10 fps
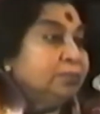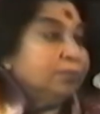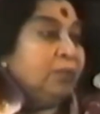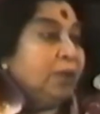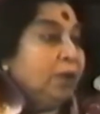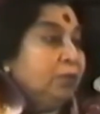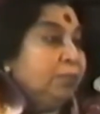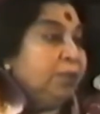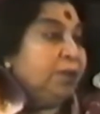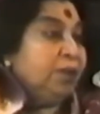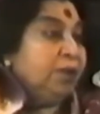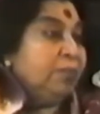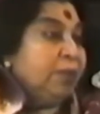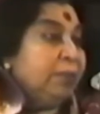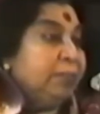Without being
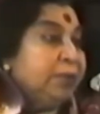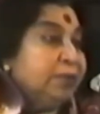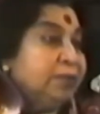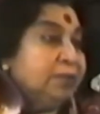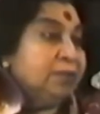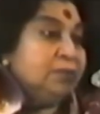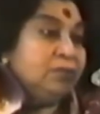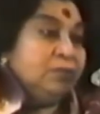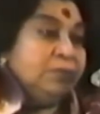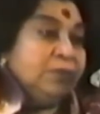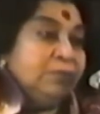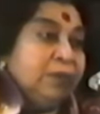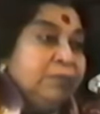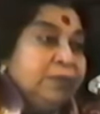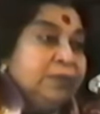in my presence, you will be in
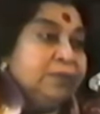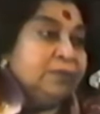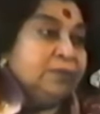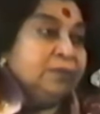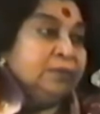my presence.